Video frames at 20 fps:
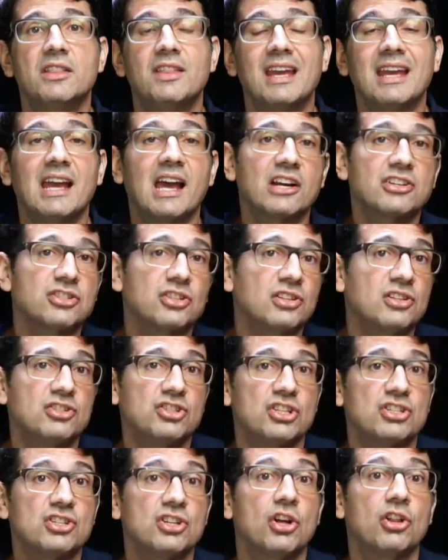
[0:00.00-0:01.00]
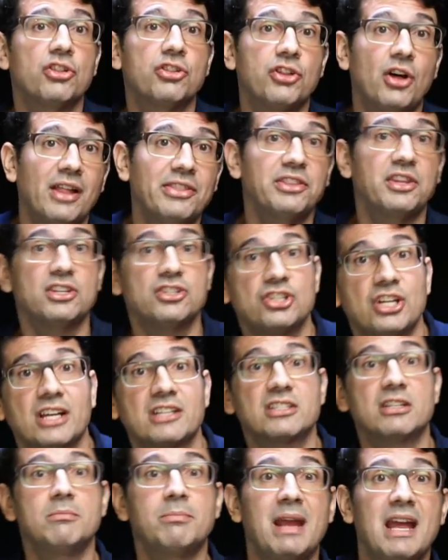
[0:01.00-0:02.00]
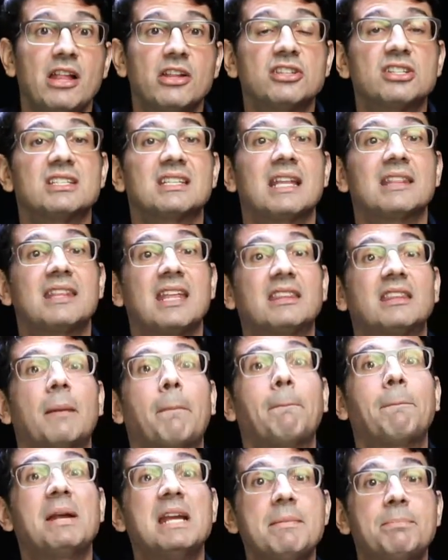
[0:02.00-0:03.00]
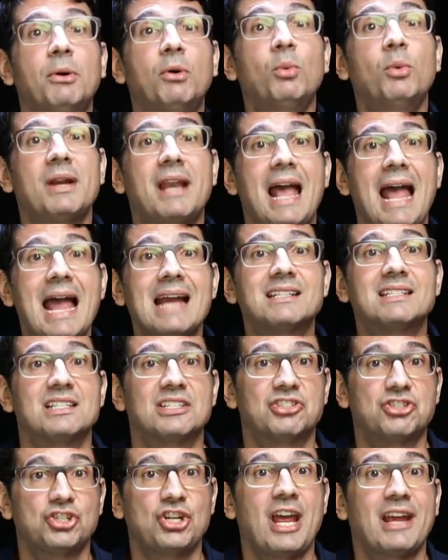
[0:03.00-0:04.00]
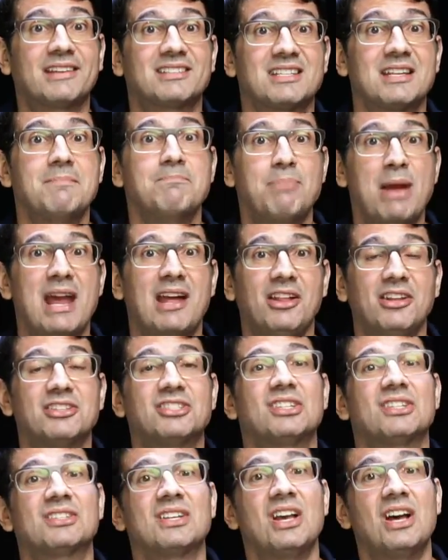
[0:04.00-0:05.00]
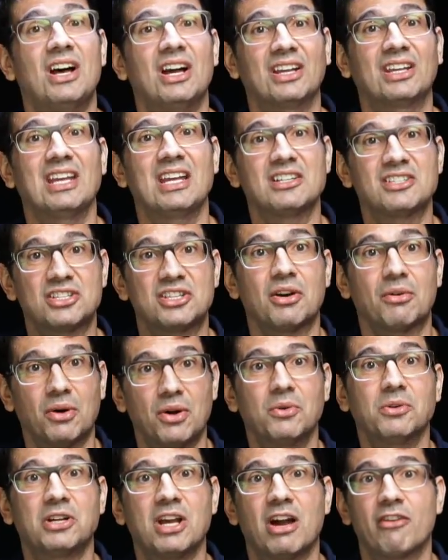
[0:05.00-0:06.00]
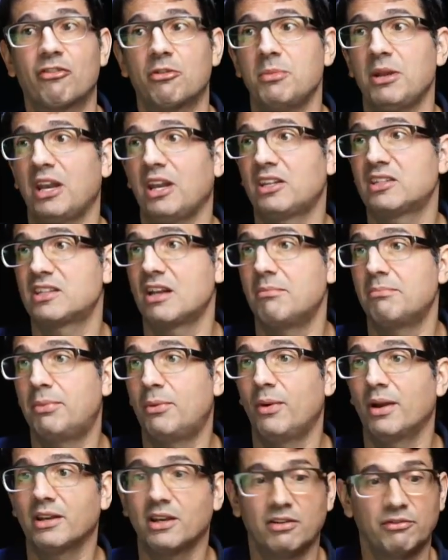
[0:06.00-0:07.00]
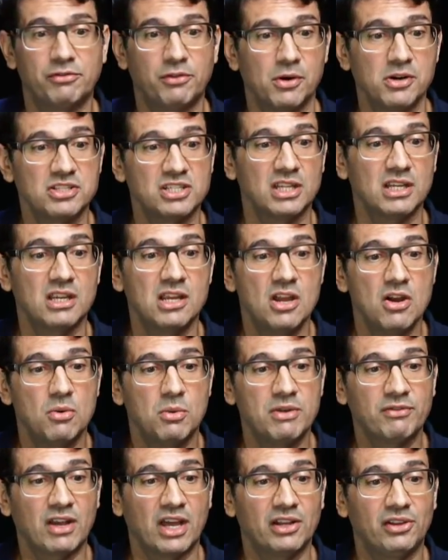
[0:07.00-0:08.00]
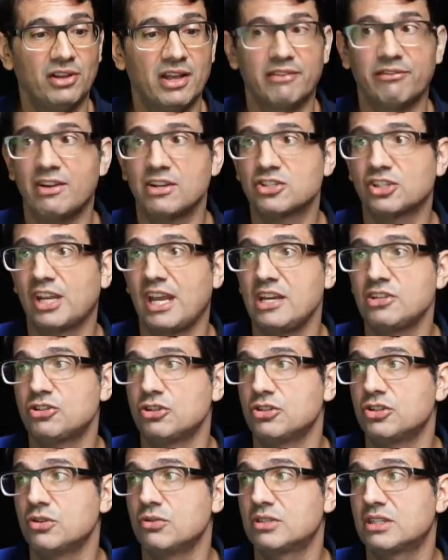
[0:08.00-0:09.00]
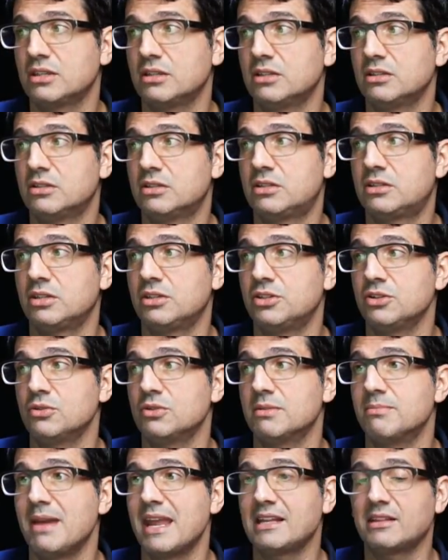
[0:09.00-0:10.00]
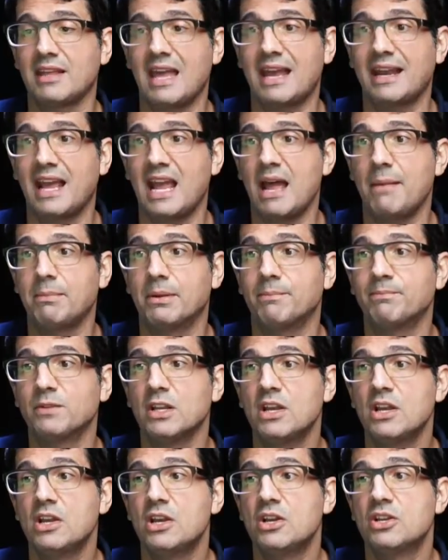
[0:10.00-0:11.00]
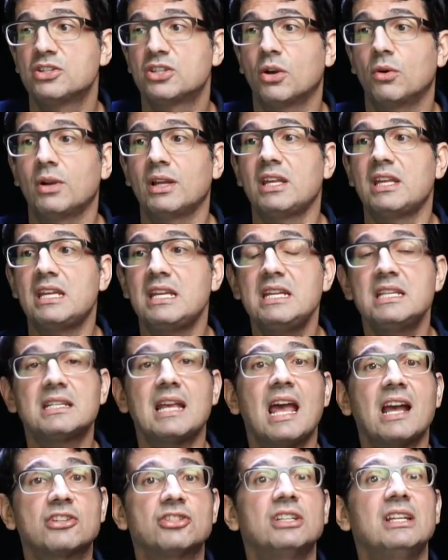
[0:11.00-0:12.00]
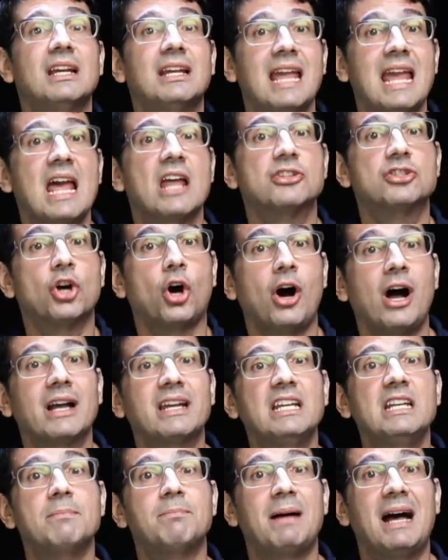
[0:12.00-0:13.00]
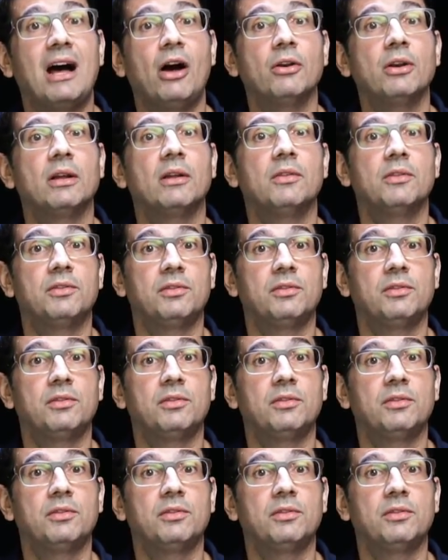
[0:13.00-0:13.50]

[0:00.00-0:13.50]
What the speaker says: They actually just thought the checks and balances, that the people would act as checks and balances against their own government at some point. Unfortunately, we've got a lot of education to do to make that happen. So he's actually, again, talking about